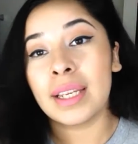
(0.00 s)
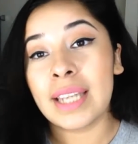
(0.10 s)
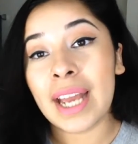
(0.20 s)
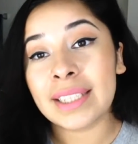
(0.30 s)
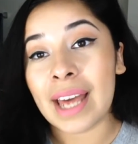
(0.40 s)

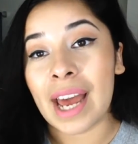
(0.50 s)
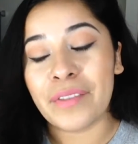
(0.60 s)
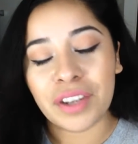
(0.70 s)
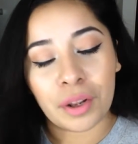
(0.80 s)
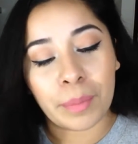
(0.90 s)
Next, I have
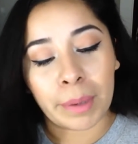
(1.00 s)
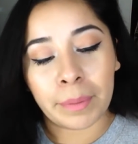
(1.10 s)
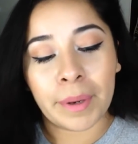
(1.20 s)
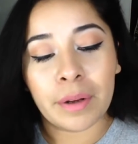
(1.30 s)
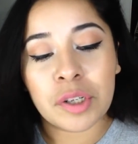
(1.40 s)
another Bobbi
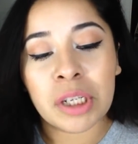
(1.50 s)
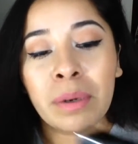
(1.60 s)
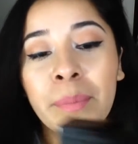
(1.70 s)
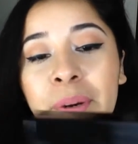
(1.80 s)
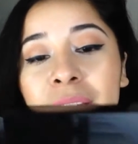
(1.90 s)
Brown
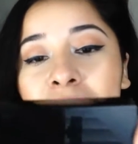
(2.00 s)
Shimmer Brick.